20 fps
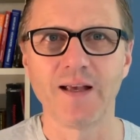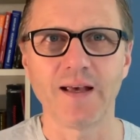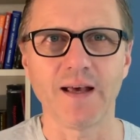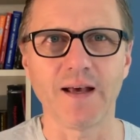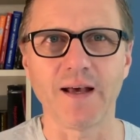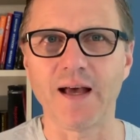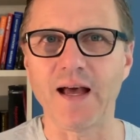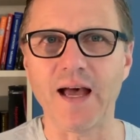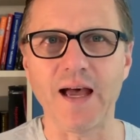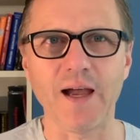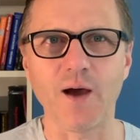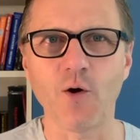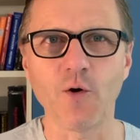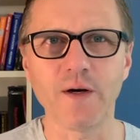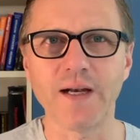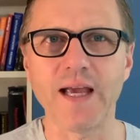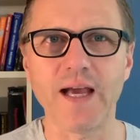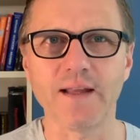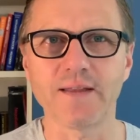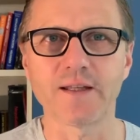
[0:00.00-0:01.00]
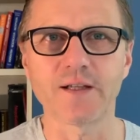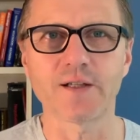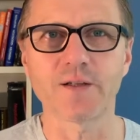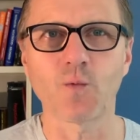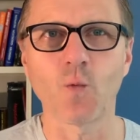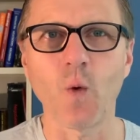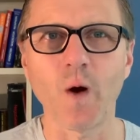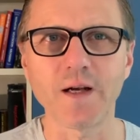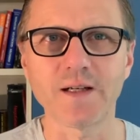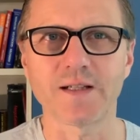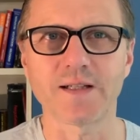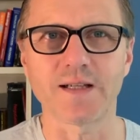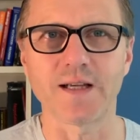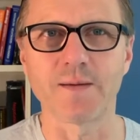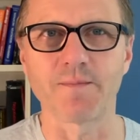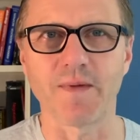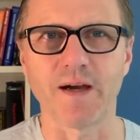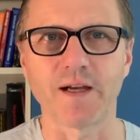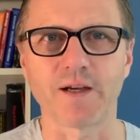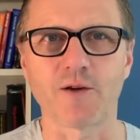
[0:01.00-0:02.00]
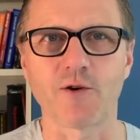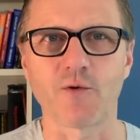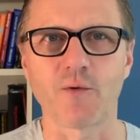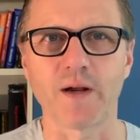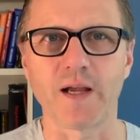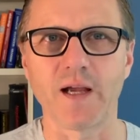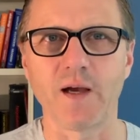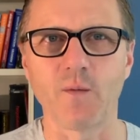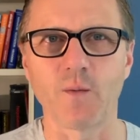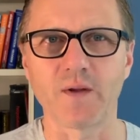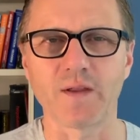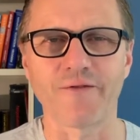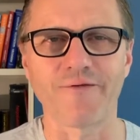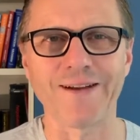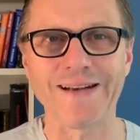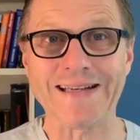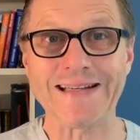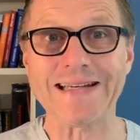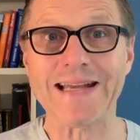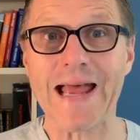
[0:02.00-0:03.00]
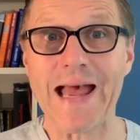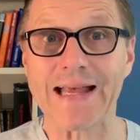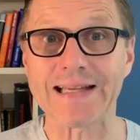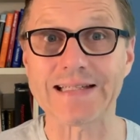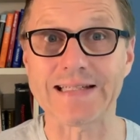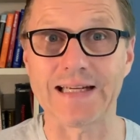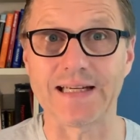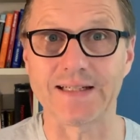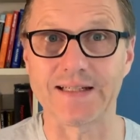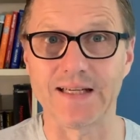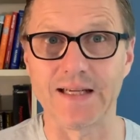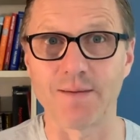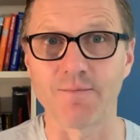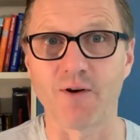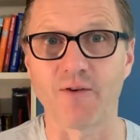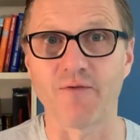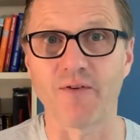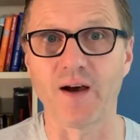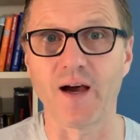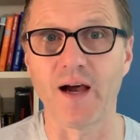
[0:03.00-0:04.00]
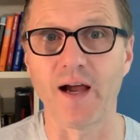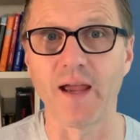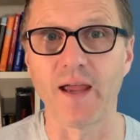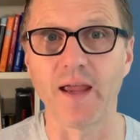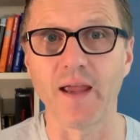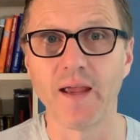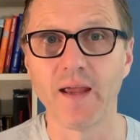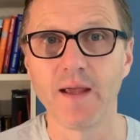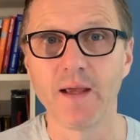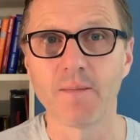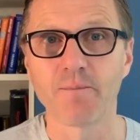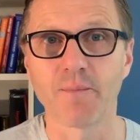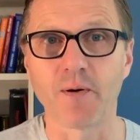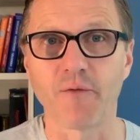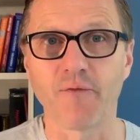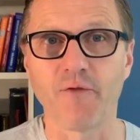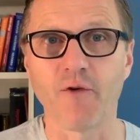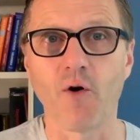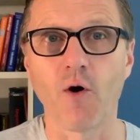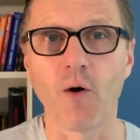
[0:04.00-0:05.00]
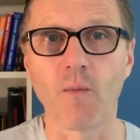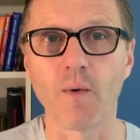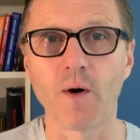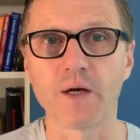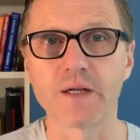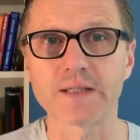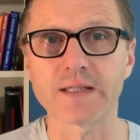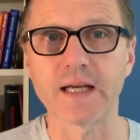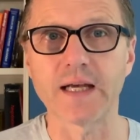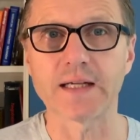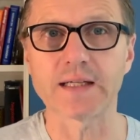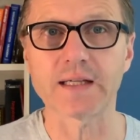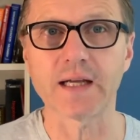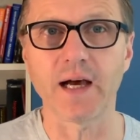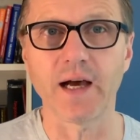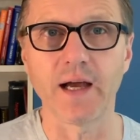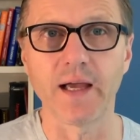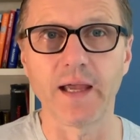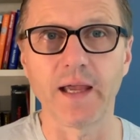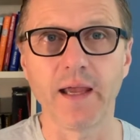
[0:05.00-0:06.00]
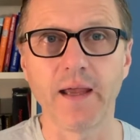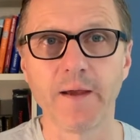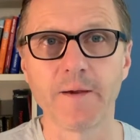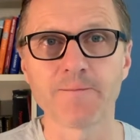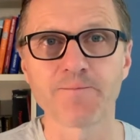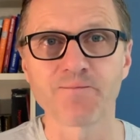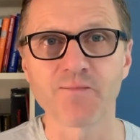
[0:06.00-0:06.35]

Uh, I only had this once in my career with a fantastic team of high performers and high